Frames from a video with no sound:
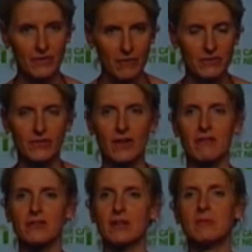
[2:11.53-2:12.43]

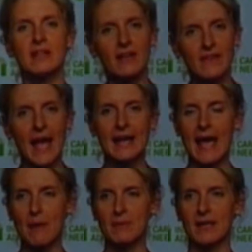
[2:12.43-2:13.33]
self-discovery, and because it had a
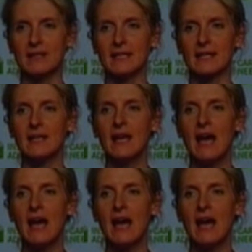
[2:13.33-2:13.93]
happy ending,